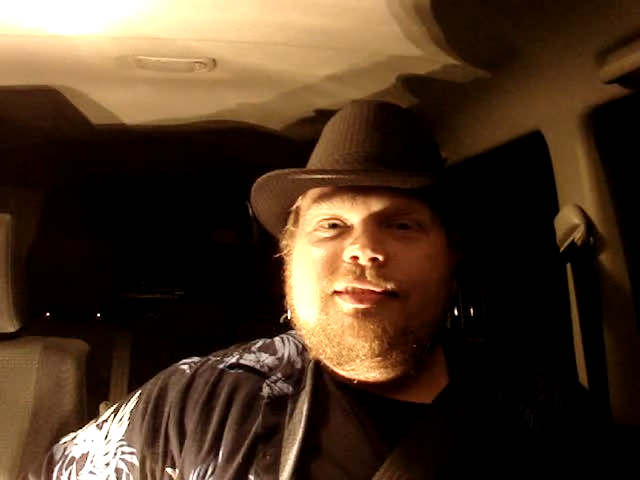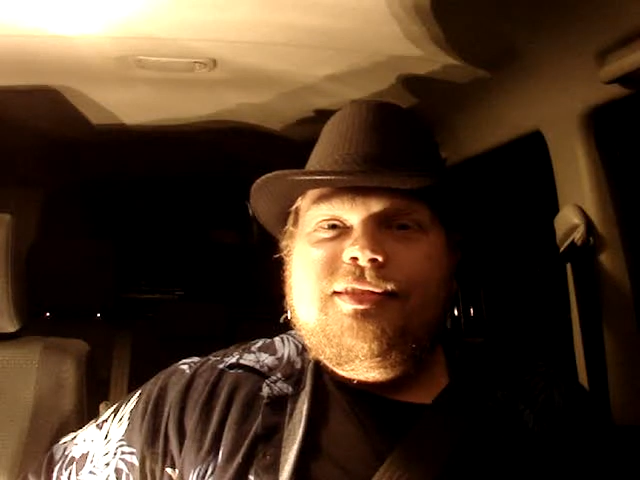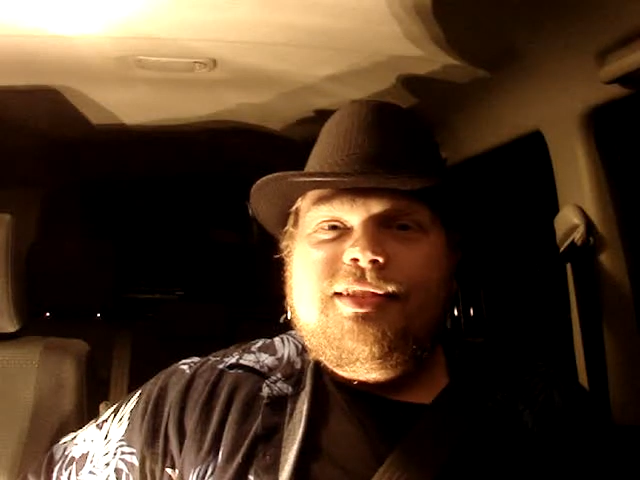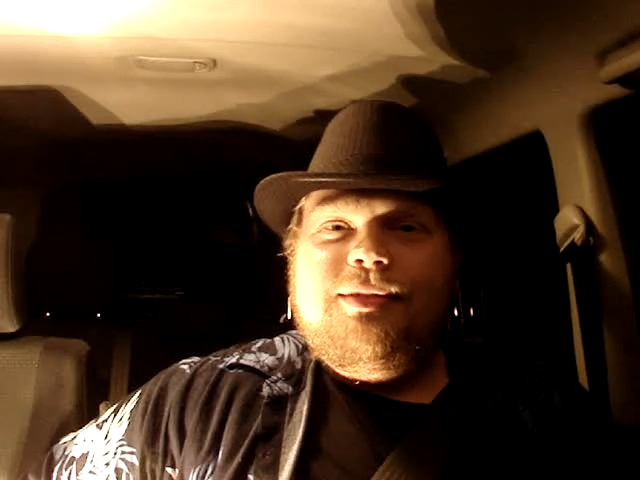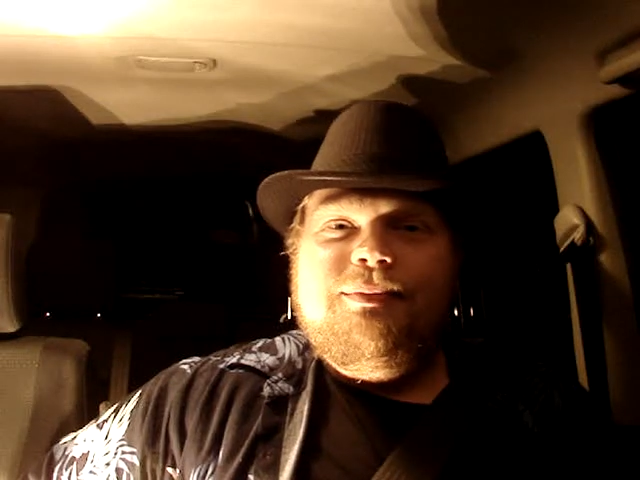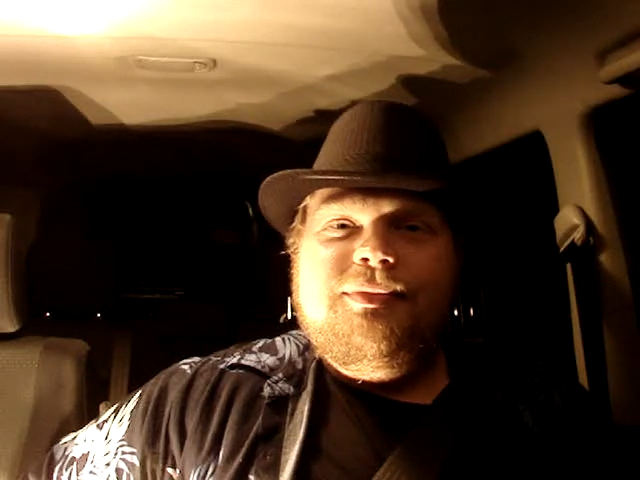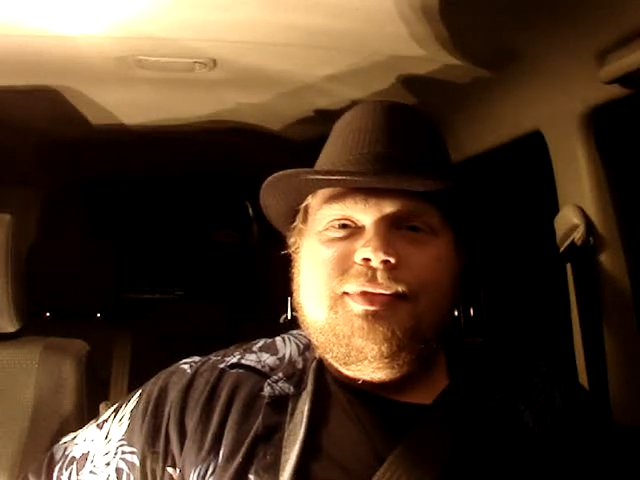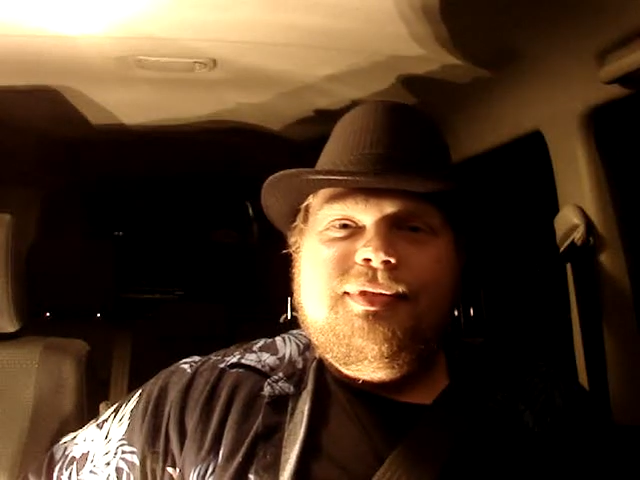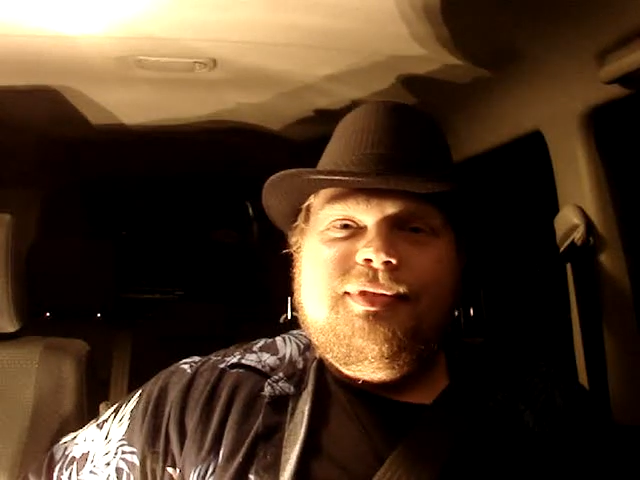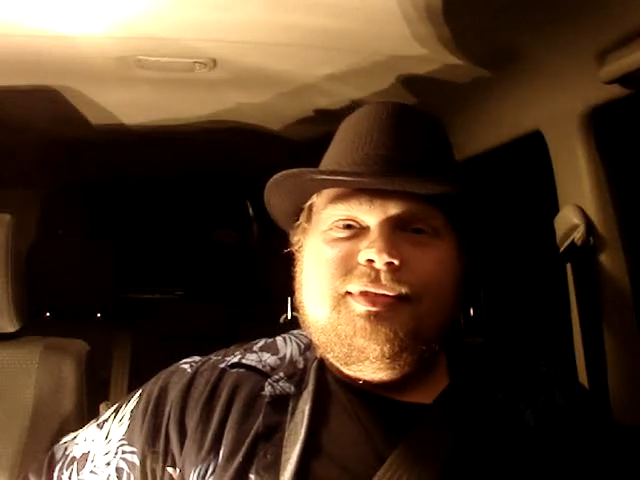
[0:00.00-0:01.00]
since I'm
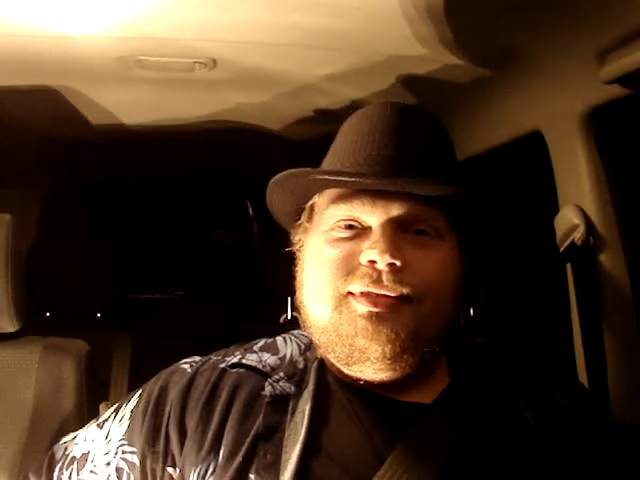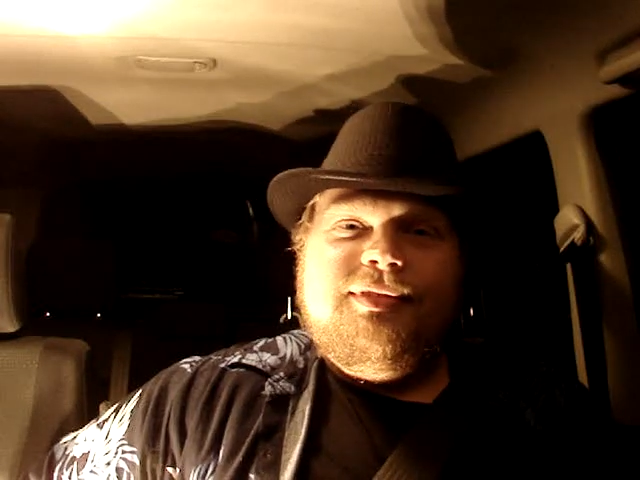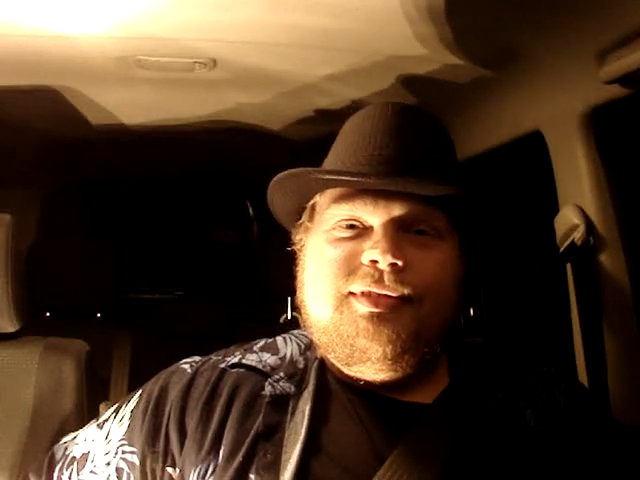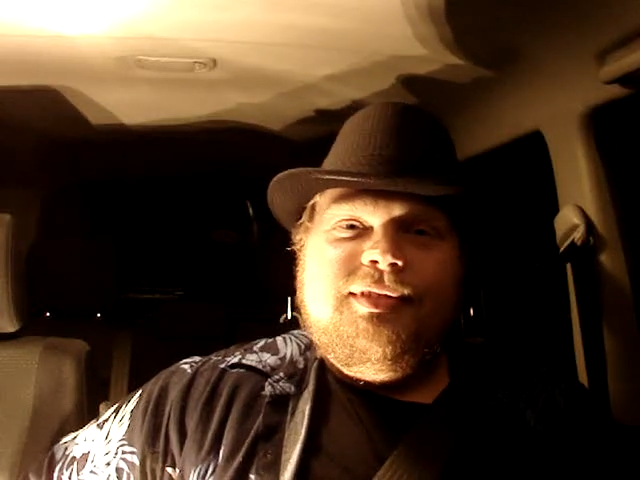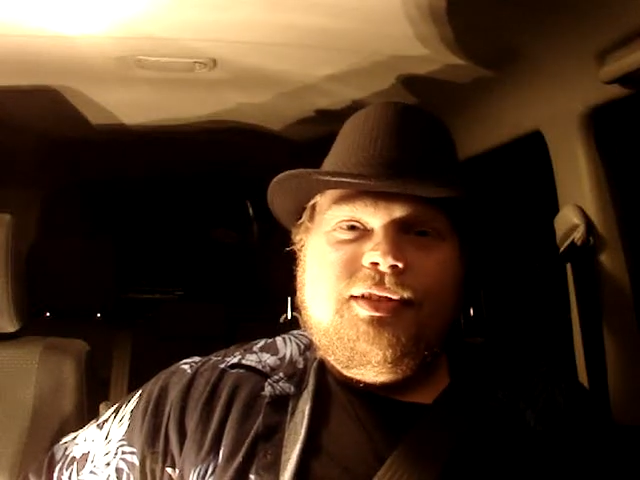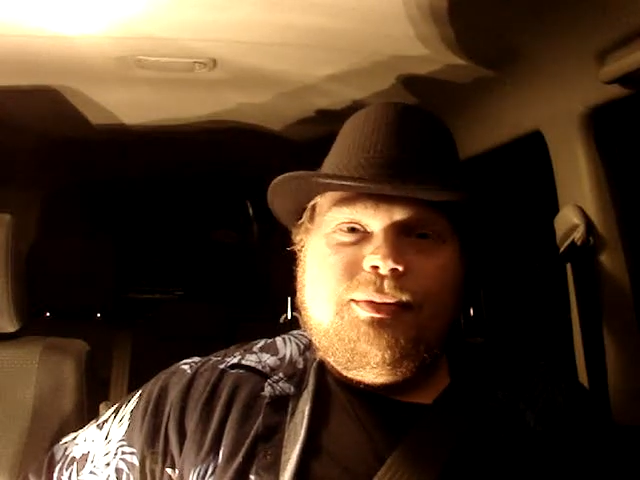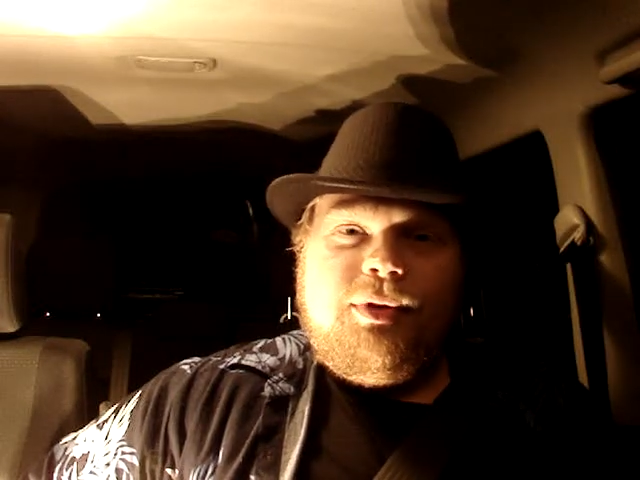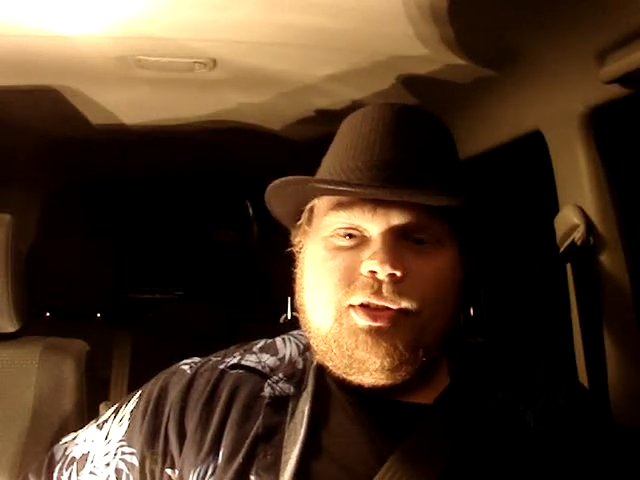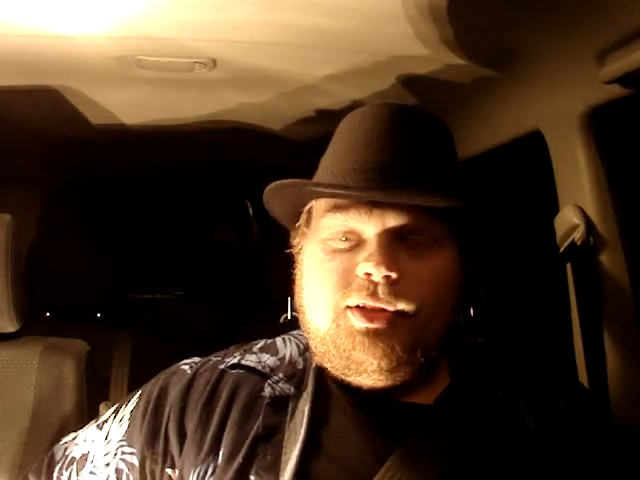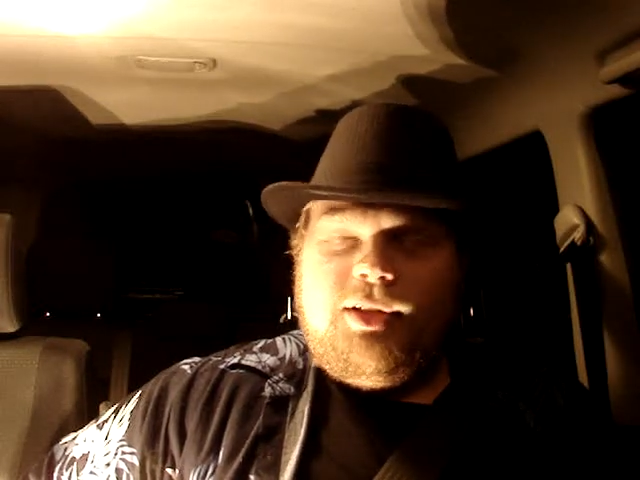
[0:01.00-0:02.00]
here in the
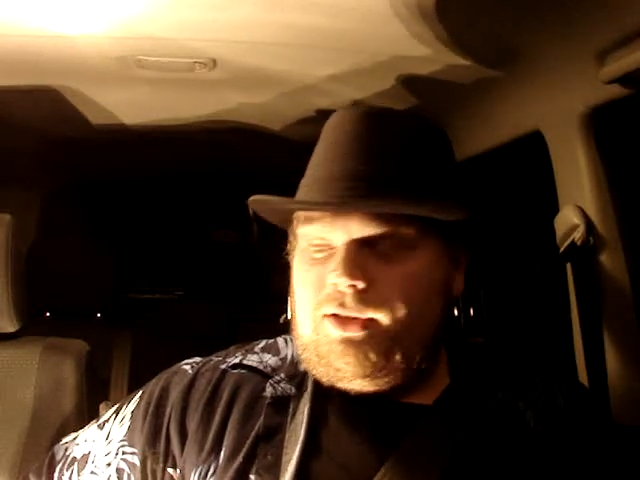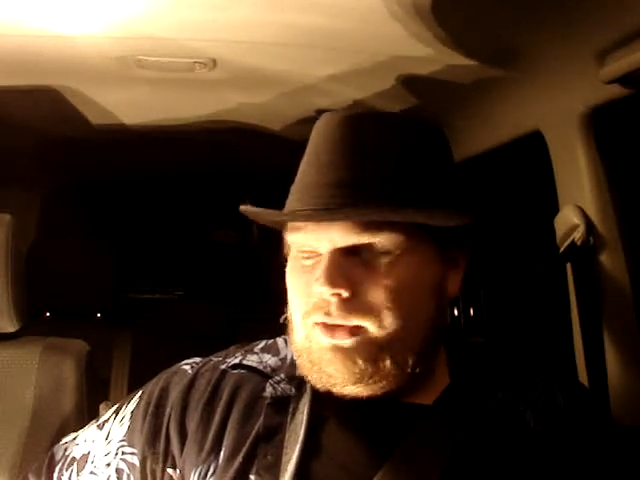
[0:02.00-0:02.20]
parking lot